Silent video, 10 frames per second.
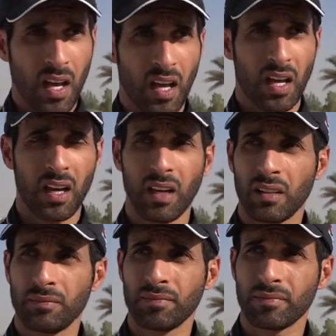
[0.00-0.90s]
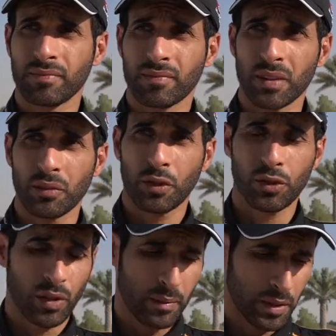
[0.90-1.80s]
Uh, for
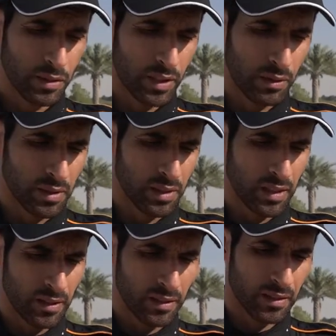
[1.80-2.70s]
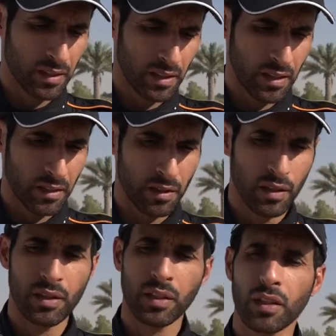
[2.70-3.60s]
sure, I mean, today was a, a,
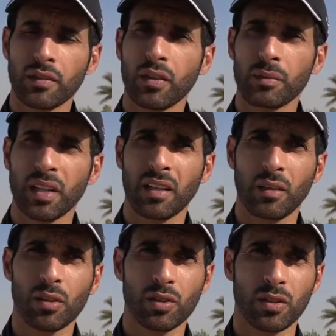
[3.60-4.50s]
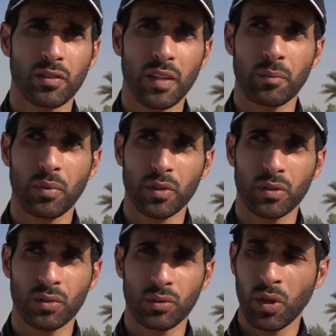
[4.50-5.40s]
learning curve for me, and also it's very
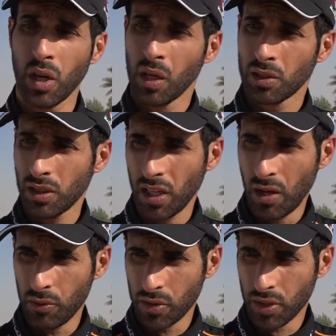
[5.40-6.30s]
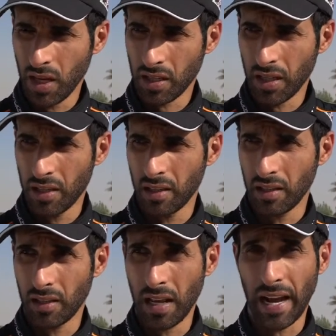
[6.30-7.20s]
important to see how this car
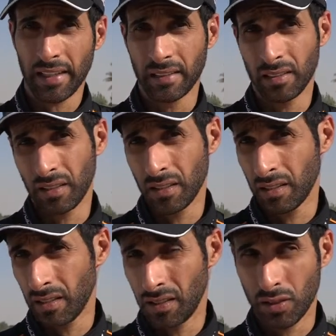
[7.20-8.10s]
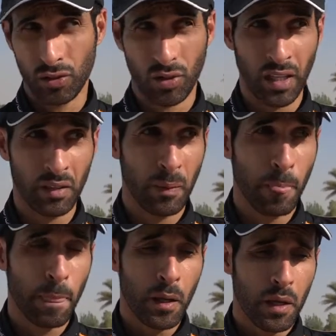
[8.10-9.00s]
can react in the, this terrain.
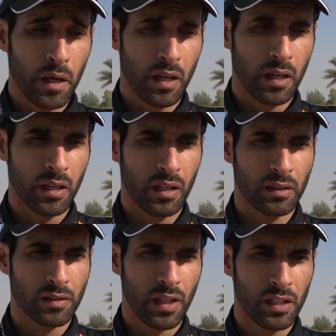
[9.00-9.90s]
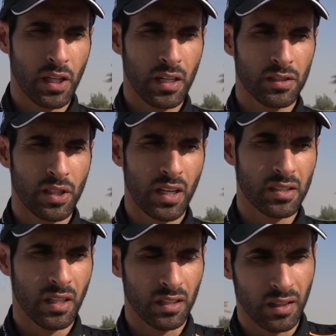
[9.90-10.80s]
Uh, it's really challenging. I
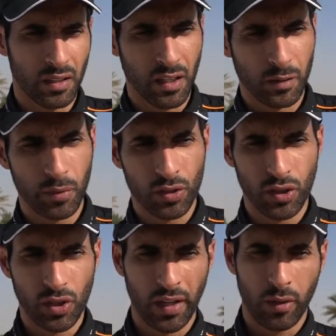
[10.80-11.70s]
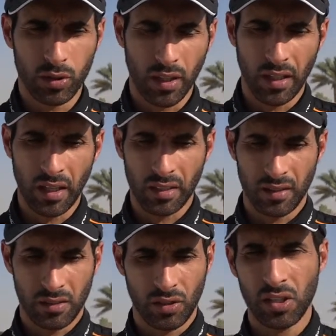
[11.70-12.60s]
started third position. I caught a car on
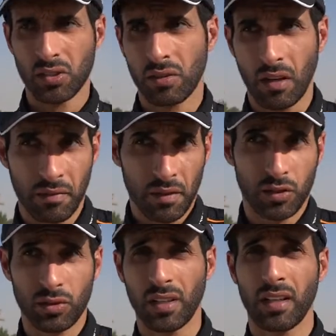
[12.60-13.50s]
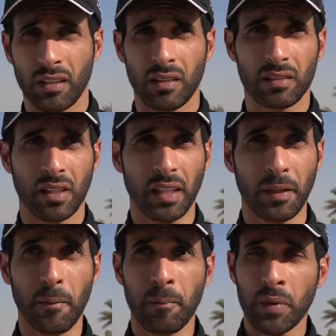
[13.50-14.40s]
the stage. I finished today
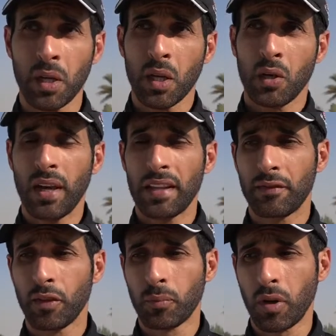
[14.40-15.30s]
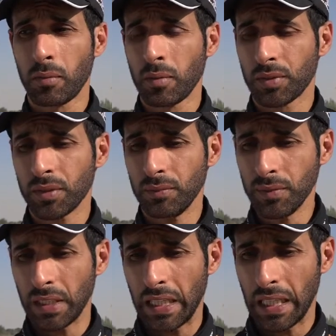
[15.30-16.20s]
second. We had few problems
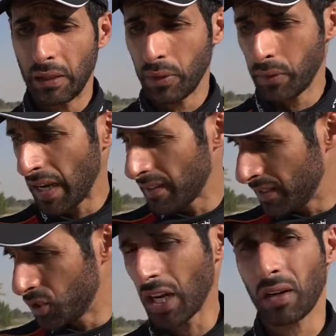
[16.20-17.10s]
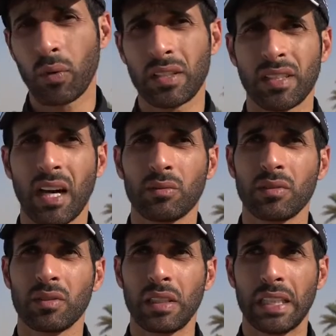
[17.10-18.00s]
uh, where we had the jack went
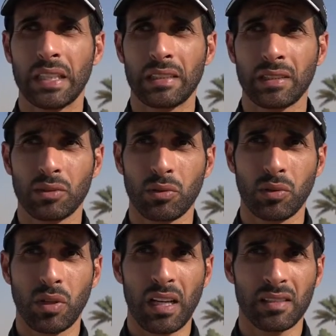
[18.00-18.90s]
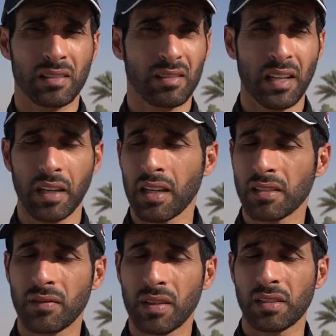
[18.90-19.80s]
down into last 10
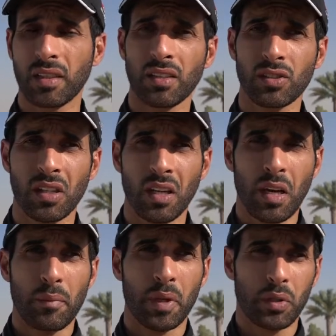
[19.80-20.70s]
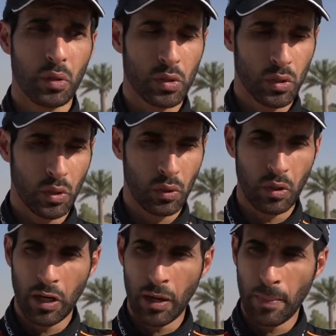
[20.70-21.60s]
k's of the stage, but also.
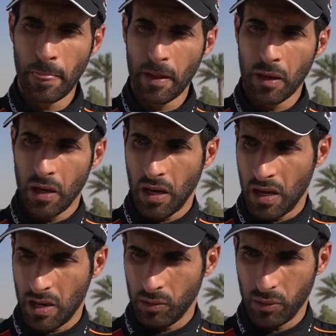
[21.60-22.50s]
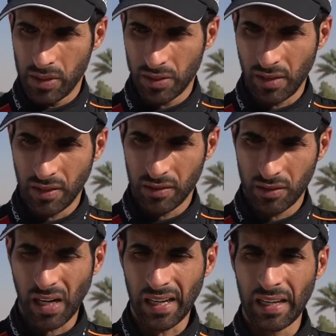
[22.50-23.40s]
Uh, uh we was
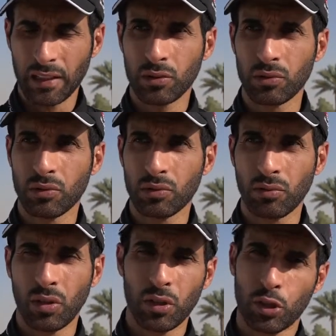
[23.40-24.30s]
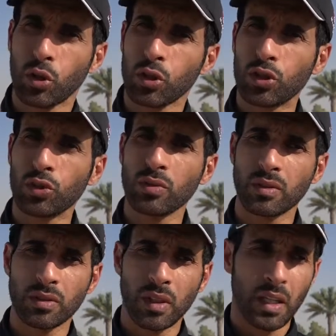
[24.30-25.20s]
struggling to on the short
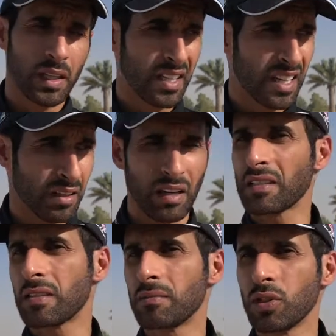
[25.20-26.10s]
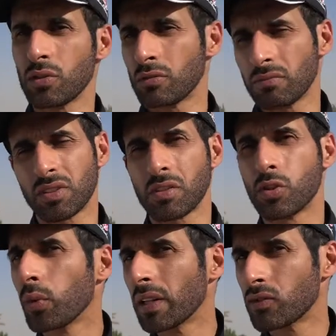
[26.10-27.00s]
dunes. The car, as a, you know, it's a
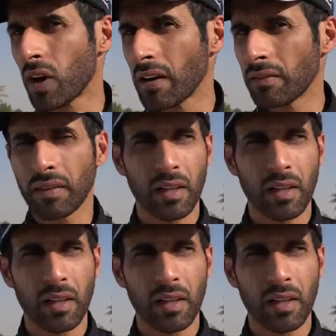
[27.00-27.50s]
two-wheel drive,